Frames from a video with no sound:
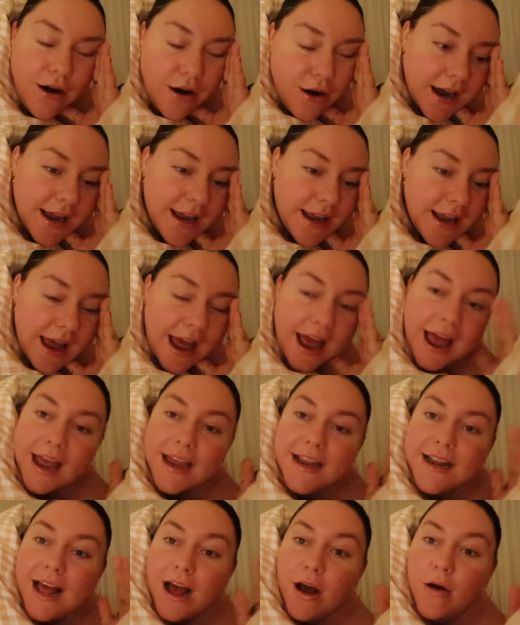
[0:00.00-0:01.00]
I
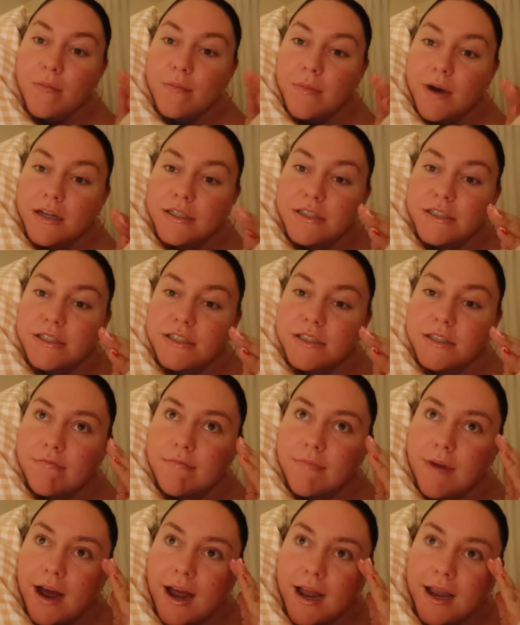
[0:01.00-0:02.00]
hate how much
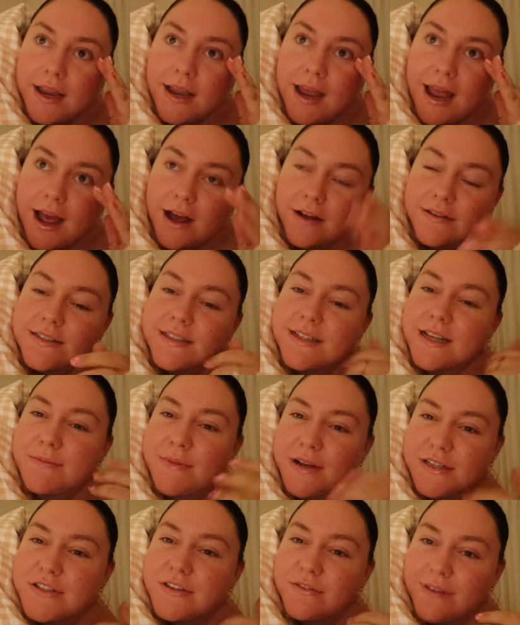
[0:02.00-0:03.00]
my house and like
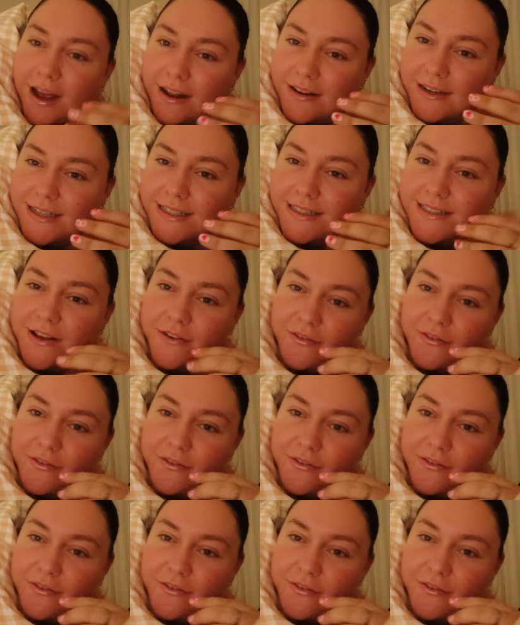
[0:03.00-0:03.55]
my surroundings